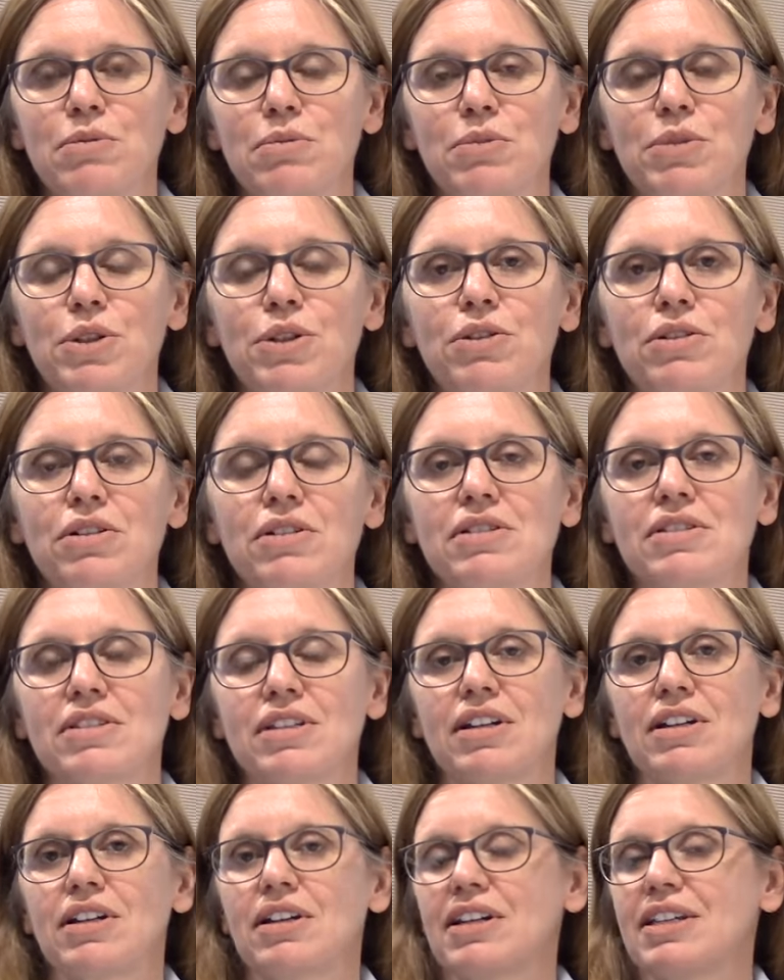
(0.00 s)
because
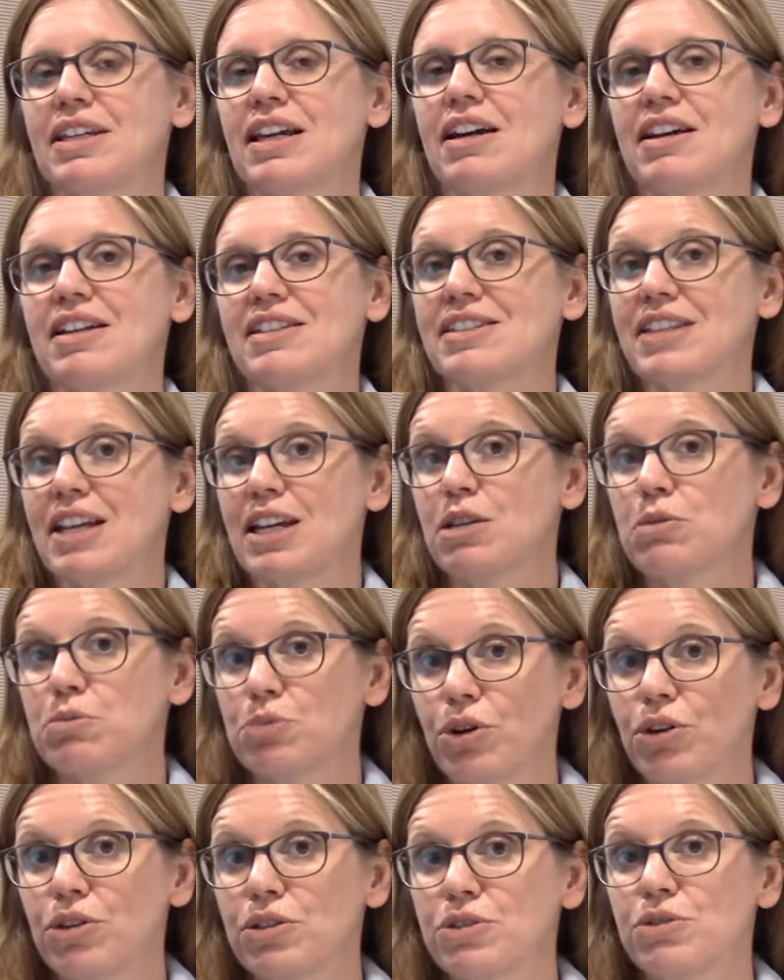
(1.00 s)
a stay
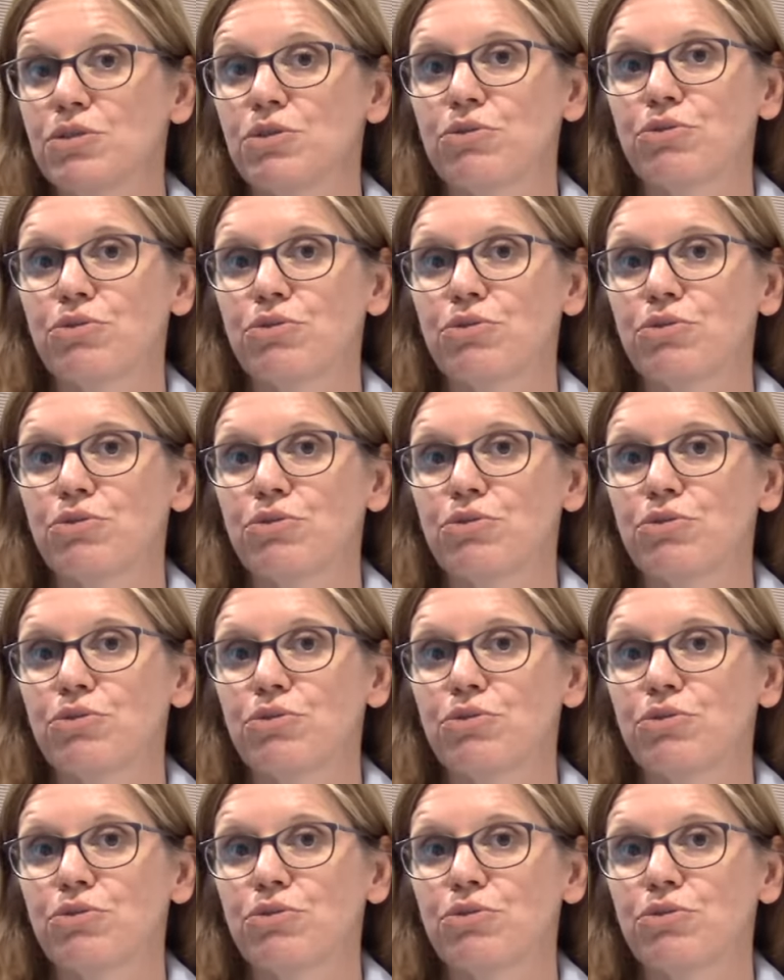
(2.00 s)
abroad